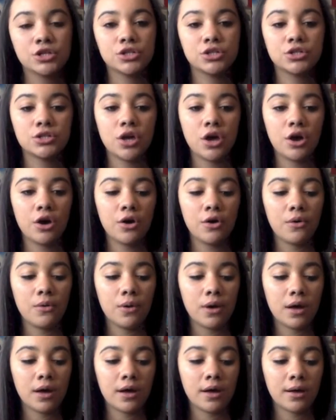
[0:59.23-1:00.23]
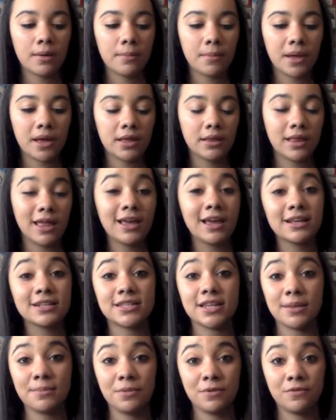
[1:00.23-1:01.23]
So, um, like I
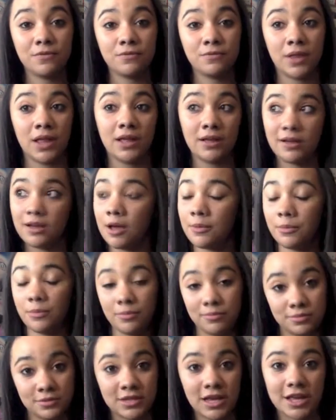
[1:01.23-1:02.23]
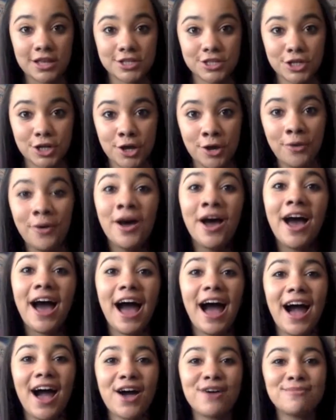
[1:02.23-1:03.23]
said, bef- like a couple seconds ago,
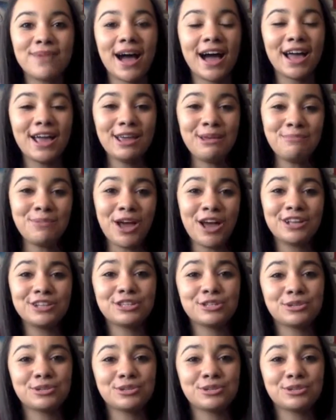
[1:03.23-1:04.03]
um, I am not a